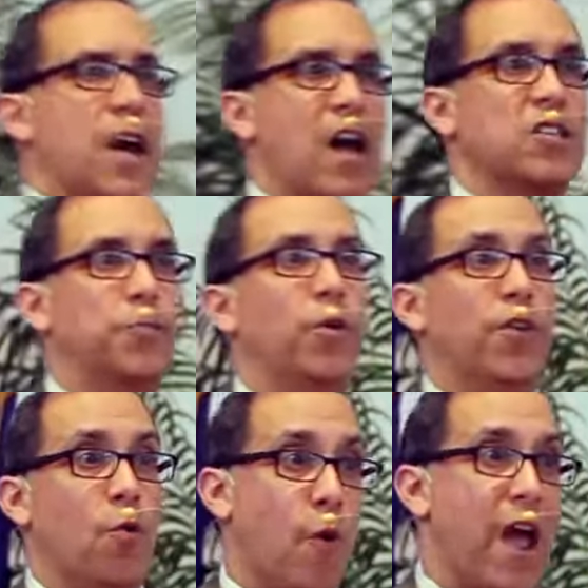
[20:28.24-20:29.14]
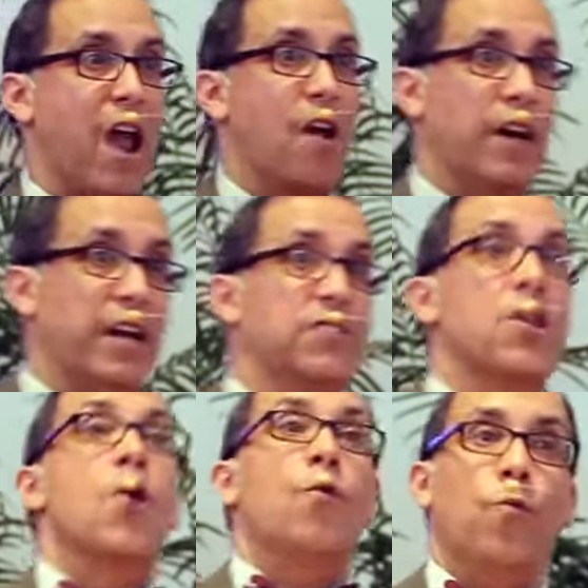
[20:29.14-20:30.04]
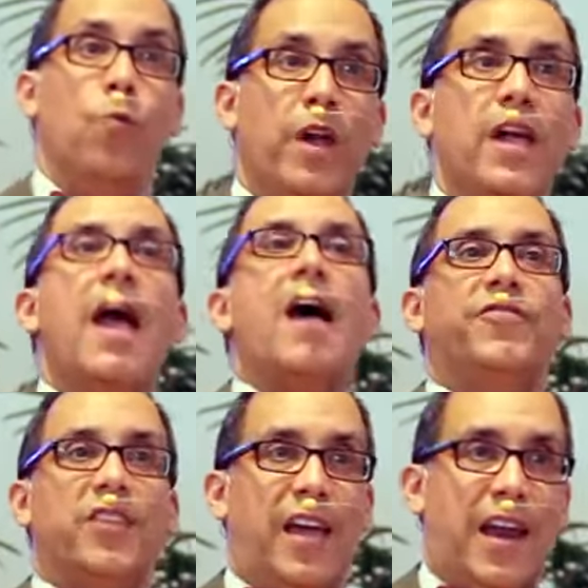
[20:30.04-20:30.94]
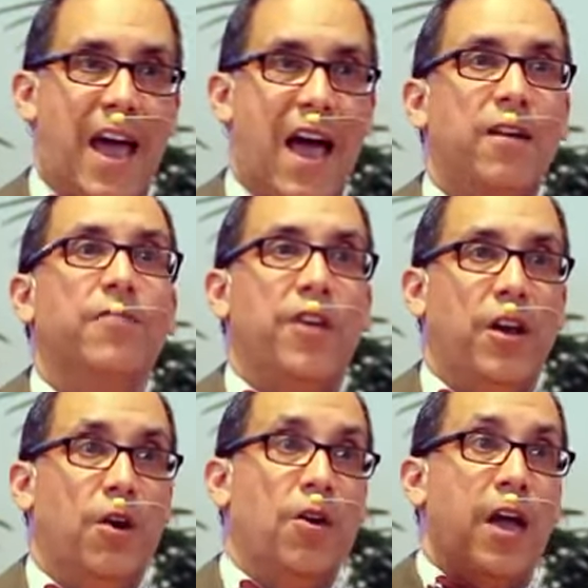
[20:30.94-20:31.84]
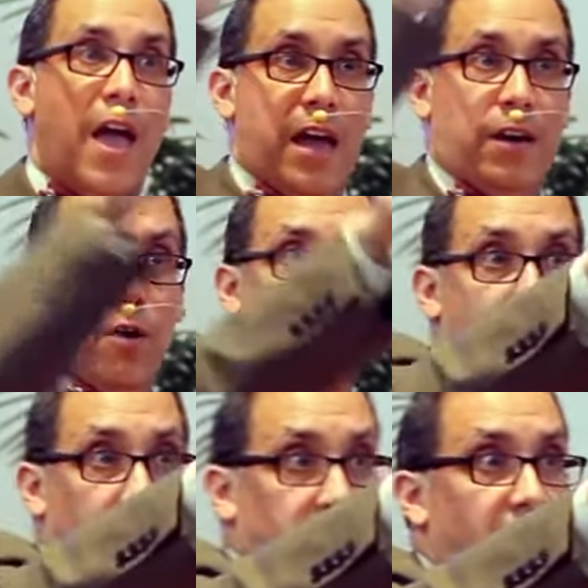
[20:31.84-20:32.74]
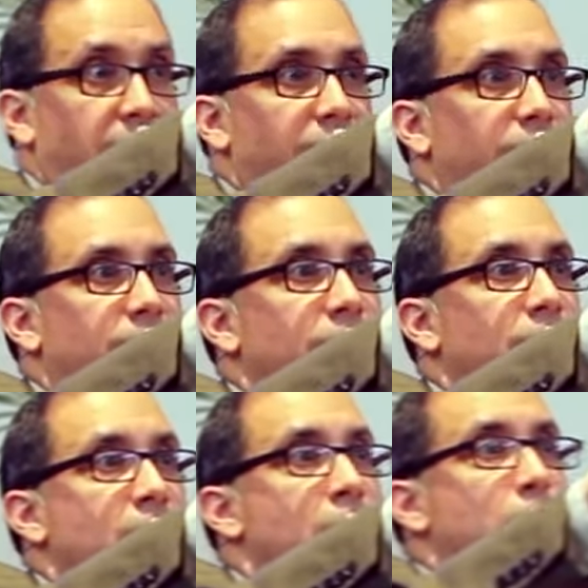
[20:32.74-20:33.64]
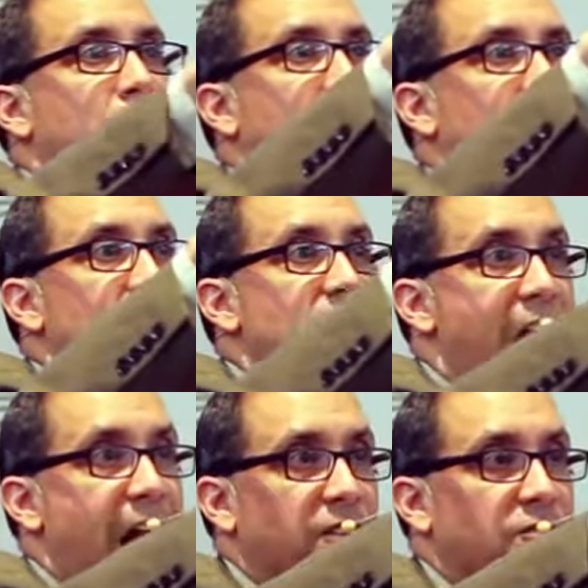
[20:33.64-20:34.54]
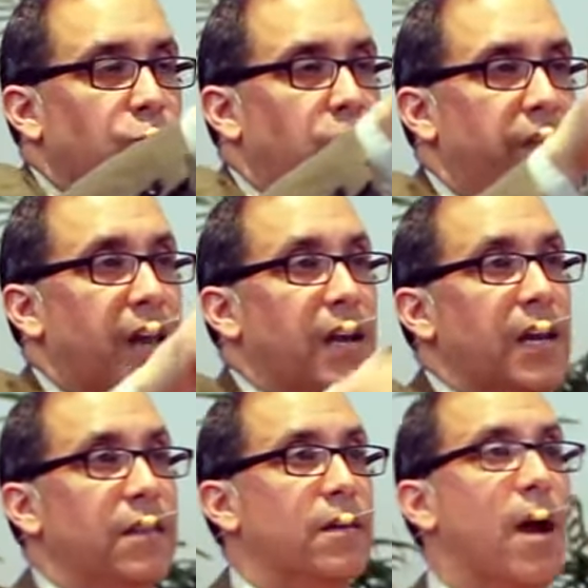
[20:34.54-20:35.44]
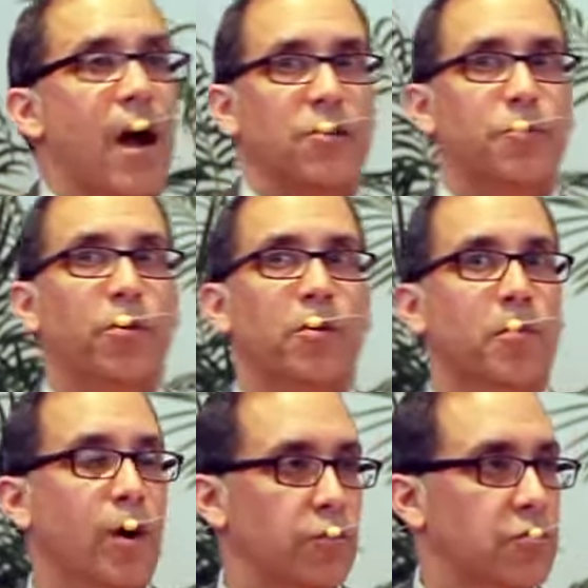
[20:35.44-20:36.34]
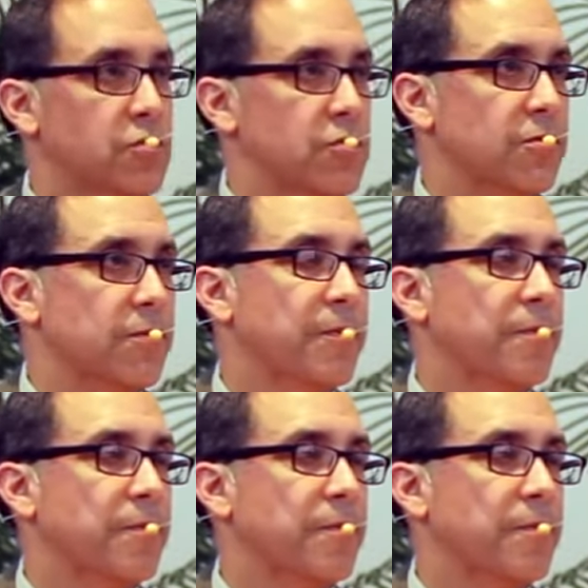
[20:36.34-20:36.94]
gospel, the where is we have to get out of here and go out there because that's where they need the gospel the most.